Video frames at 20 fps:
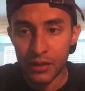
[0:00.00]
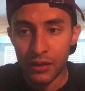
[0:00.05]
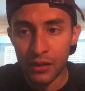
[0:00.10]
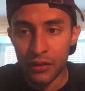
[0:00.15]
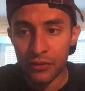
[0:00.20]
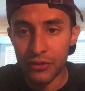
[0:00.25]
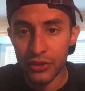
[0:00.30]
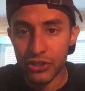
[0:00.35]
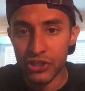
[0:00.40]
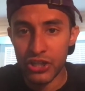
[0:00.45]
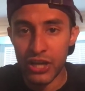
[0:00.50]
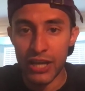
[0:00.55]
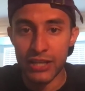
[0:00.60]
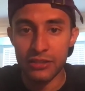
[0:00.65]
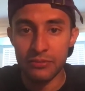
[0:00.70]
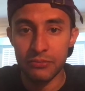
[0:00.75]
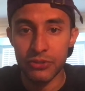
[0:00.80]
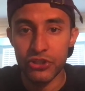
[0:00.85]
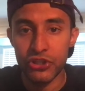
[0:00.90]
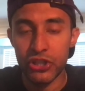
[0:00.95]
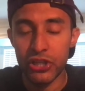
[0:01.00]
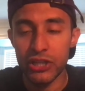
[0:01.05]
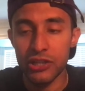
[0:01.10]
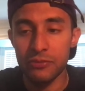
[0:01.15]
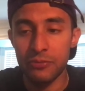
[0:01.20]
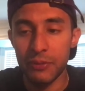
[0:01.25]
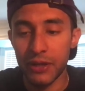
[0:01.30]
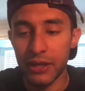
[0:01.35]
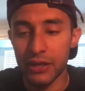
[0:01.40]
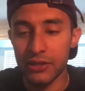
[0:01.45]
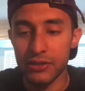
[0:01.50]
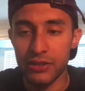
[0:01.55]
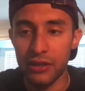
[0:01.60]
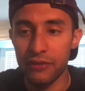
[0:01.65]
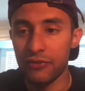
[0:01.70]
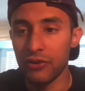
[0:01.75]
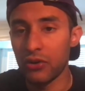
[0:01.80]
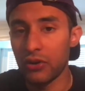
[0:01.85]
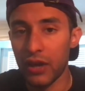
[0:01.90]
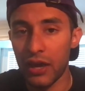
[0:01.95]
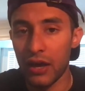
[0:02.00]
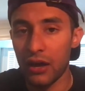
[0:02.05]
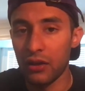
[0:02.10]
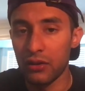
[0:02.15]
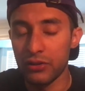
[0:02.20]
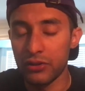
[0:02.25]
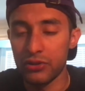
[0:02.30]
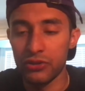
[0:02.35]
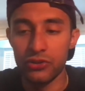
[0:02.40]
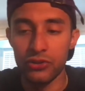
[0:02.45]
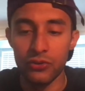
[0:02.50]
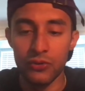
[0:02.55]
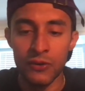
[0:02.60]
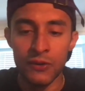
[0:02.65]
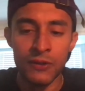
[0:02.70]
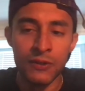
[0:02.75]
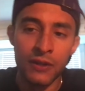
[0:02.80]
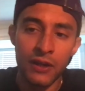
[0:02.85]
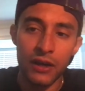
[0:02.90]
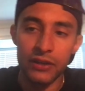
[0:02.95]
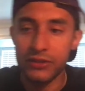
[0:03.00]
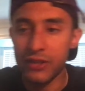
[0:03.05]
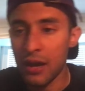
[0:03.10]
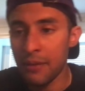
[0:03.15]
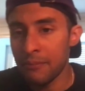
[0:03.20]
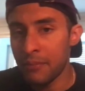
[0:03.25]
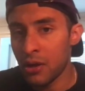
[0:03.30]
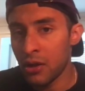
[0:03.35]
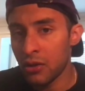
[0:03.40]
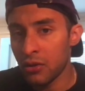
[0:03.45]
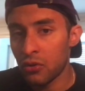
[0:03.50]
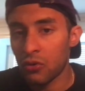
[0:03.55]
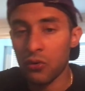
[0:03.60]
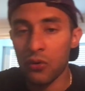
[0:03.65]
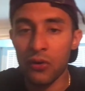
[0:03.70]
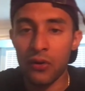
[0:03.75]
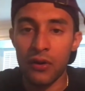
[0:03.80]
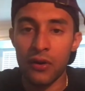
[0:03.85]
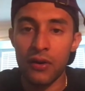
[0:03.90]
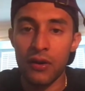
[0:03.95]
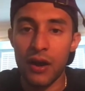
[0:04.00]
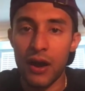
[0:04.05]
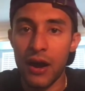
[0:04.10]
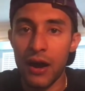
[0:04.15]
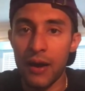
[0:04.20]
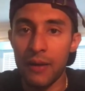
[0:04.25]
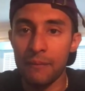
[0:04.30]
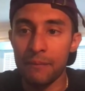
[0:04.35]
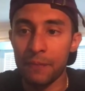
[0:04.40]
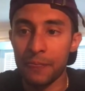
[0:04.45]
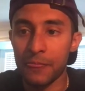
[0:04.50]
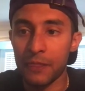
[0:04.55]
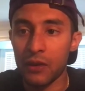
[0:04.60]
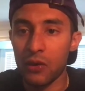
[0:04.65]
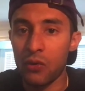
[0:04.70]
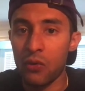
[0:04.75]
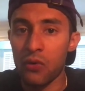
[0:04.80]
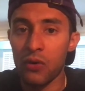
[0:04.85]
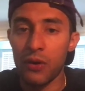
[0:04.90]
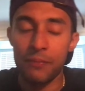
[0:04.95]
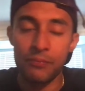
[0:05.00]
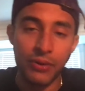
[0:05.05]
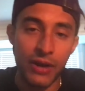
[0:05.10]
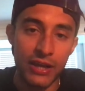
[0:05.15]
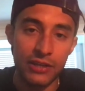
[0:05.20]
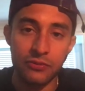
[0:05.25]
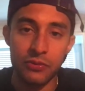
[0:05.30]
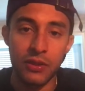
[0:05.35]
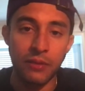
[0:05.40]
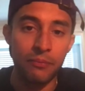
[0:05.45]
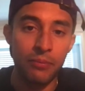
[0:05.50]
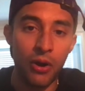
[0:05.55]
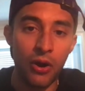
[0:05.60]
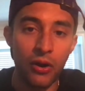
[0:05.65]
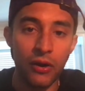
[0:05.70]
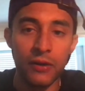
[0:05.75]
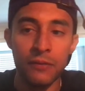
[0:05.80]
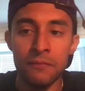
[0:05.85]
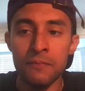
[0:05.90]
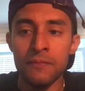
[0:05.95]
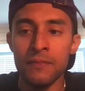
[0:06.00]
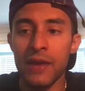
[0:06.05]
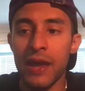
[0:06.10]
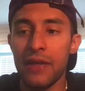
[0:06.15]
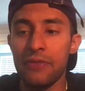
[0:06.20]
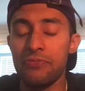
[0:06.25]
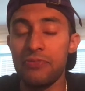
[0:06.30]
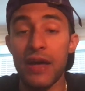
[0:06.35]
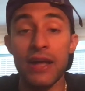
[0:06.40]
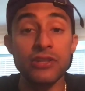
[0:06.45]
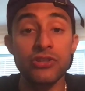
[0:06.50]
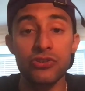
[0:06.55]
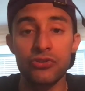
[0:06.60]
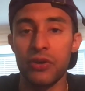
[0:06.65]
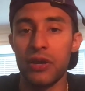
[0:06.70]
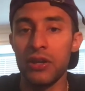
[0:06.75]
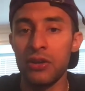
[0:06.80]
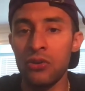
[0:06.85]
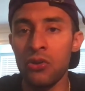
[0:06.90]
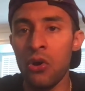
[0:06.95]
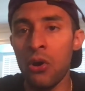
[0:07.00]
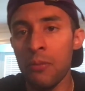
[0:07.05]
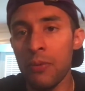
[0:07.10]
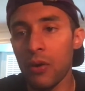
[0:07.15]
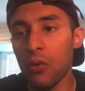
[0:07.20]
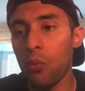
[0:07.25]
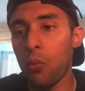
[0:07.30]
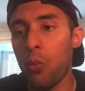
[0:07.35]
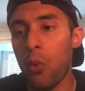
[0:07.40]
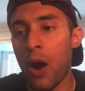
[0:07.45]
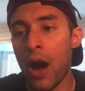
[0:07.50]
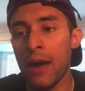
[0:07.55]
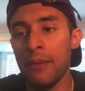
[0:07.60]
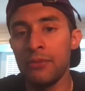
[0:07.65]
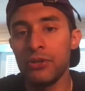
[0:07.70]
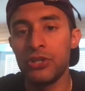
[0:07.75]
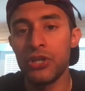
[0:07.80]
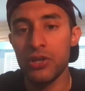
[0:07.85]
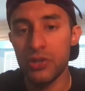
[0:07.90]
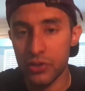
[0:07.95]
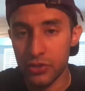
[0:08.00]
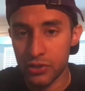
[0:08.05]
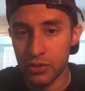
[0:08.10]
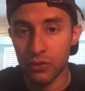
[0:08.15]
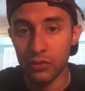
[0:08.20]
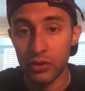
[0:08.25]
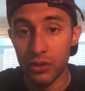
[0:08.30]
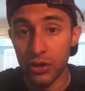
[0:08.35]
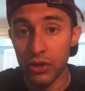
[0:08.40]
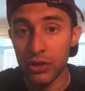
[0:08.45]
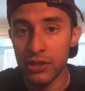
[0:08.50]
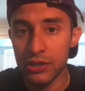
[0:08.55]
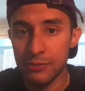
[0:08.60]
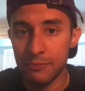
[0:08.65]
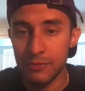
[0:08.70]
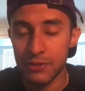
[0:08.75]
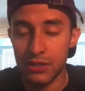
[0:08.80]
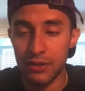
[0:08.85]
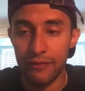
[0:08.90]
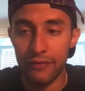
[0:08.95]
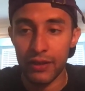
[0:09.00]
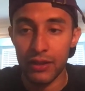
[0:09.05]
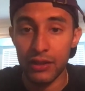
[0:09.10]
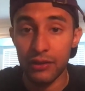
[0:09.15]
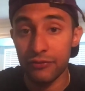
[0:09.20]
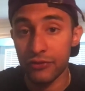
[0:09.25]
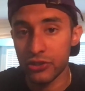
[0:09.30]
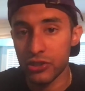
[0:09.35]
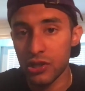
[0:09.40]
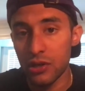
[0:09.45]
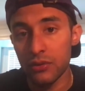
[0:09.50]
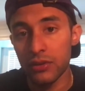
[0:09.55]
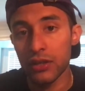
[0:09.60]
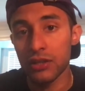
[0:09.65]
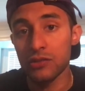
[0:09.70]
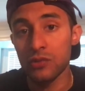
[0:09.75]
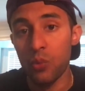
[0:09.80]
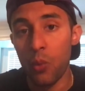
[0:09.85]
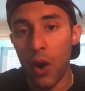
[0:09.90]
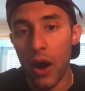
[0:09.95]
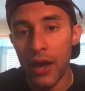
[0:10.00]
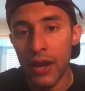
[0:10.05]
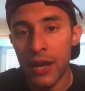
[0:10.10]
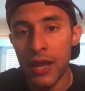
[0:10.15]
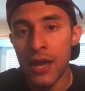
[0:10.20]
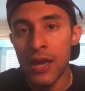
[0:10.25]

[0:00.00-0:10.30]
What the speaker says: the chest machines because they feel, okay, I'll either do a dumbbell or a press with a bar. And that's great and all, but why machines are so good is specifically for 2 things. One,